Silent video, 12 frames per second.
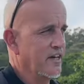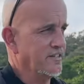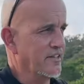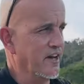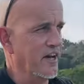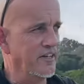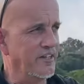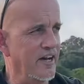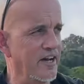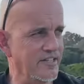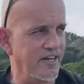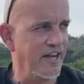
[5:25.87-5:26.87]
as the Hardy
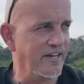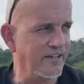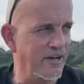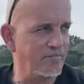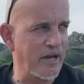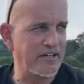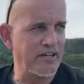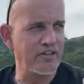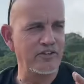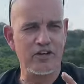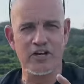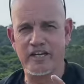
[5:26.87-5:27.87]
Dars land here, back
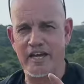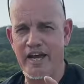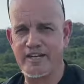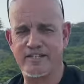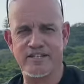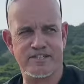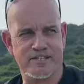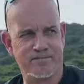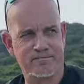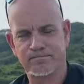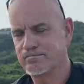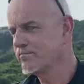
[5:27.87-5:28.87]
here in the early eighties,
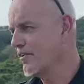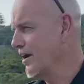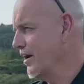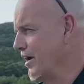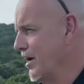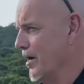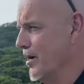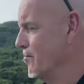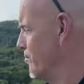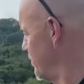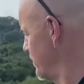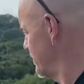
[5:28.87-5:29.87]

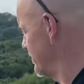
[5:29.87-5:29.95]
um,